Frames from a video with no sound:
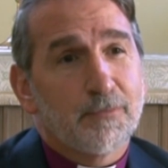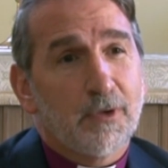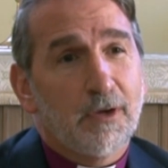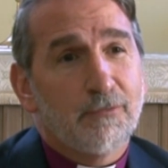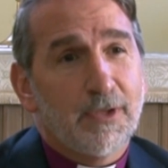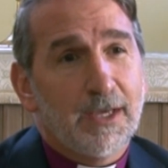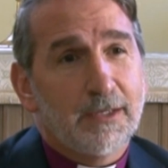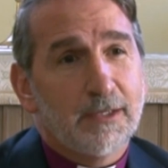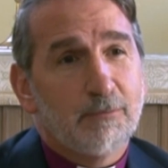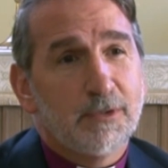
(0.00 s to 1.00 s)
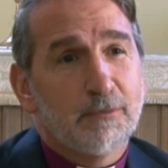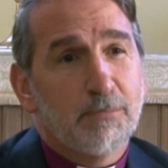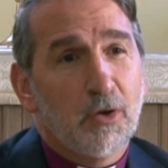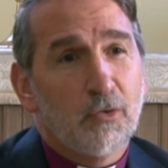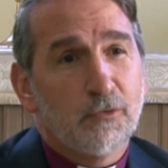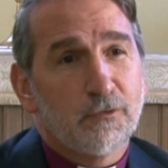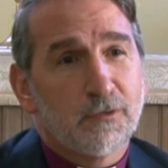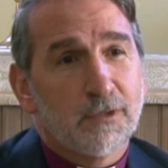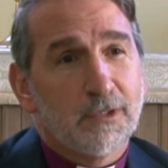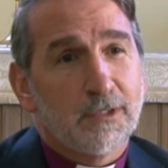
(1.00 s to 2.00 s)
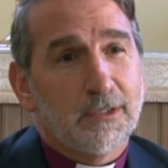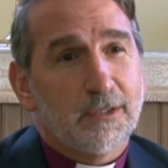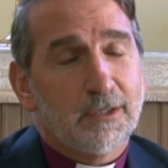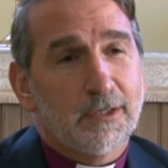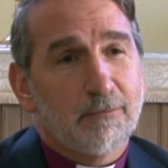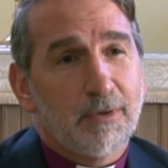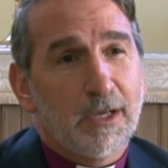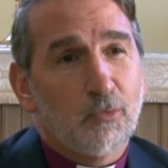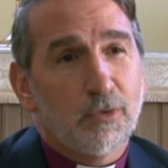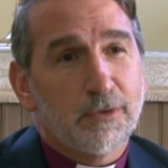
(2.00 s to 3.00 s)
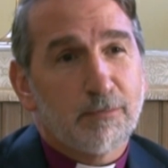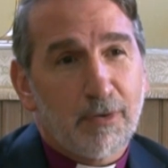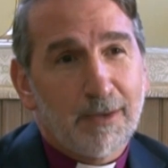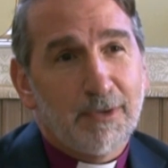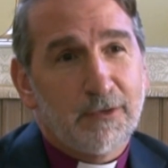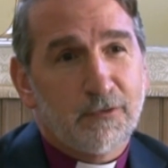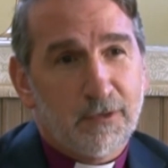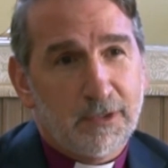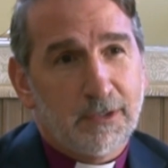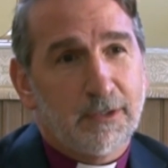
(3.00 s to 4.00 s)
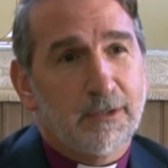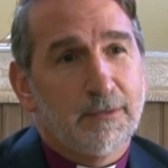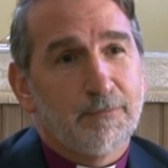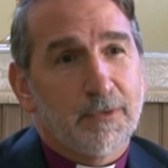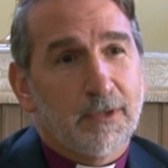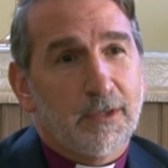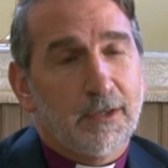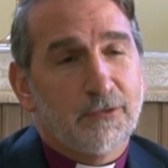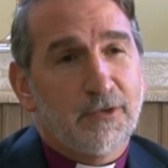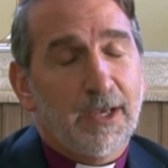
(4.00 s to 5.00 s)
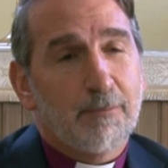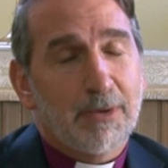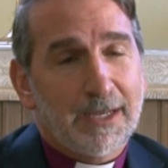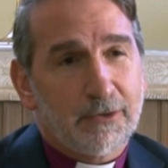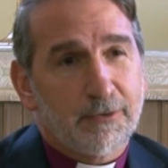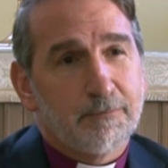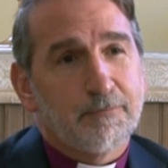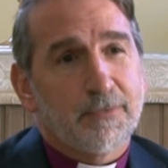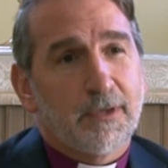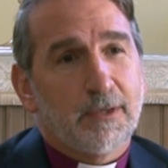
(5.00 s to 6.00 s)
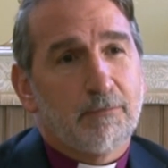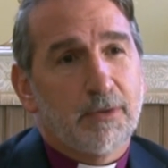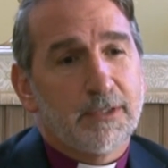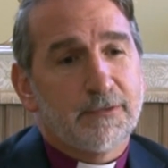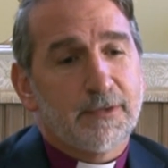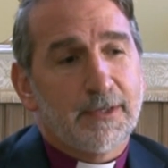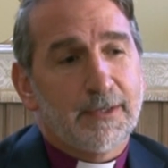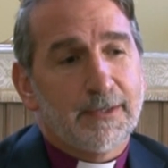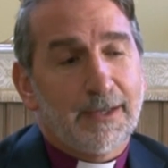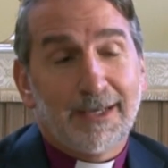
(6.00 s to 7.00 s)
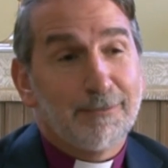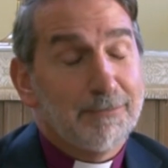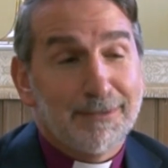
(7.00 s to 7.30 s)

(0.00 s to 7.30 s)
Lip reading: of that had been deposed by one of the primates sitting there, J.I. Packer. But I didn't